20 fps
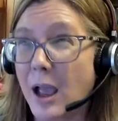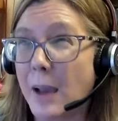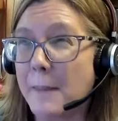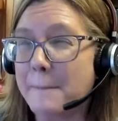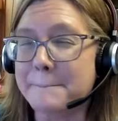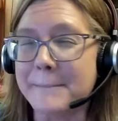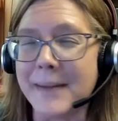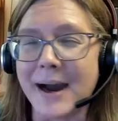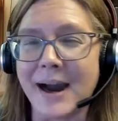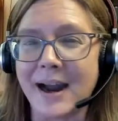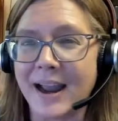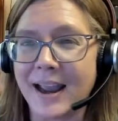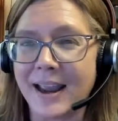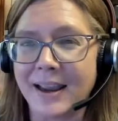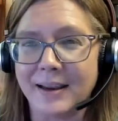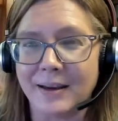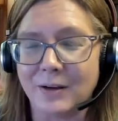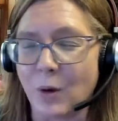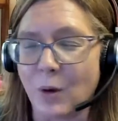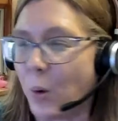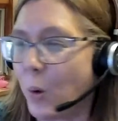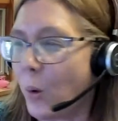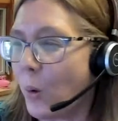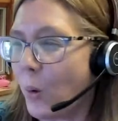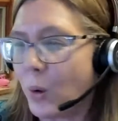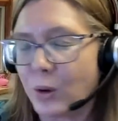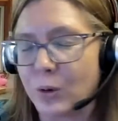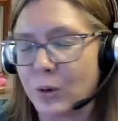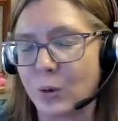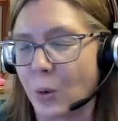My
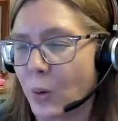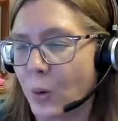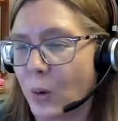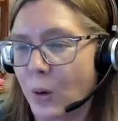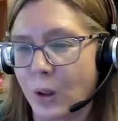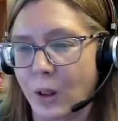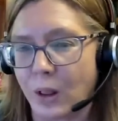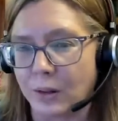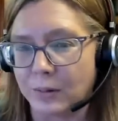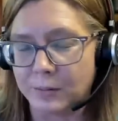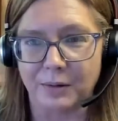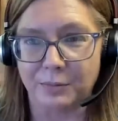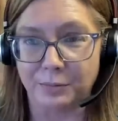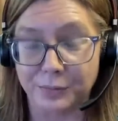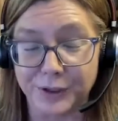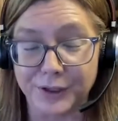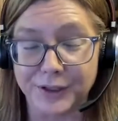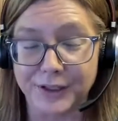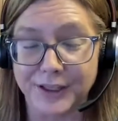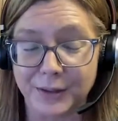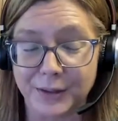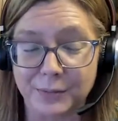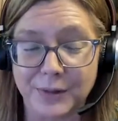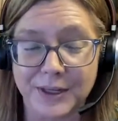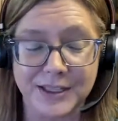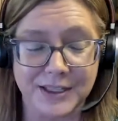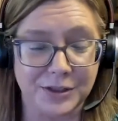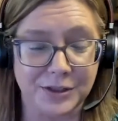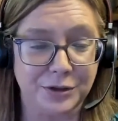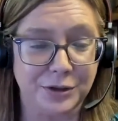whole goal really
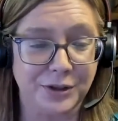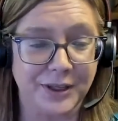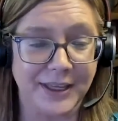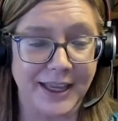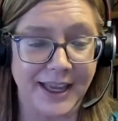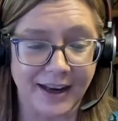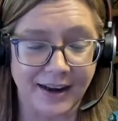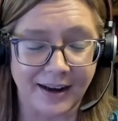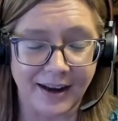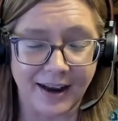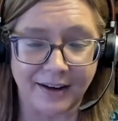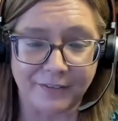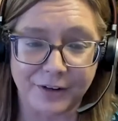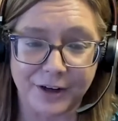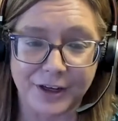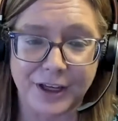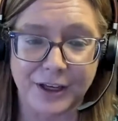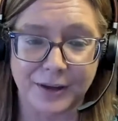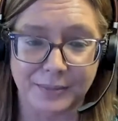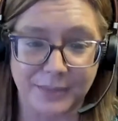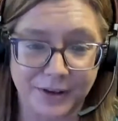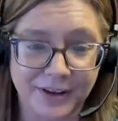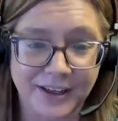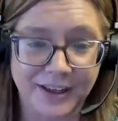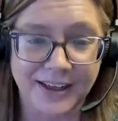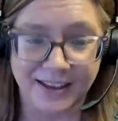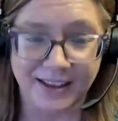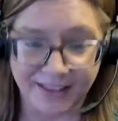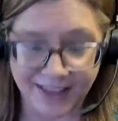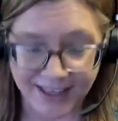was to get every
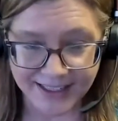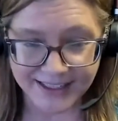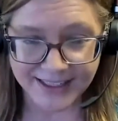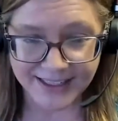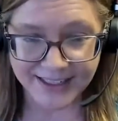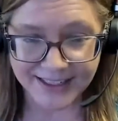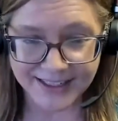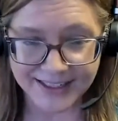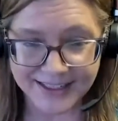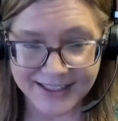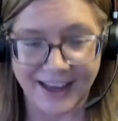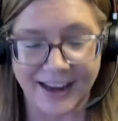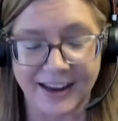community a license.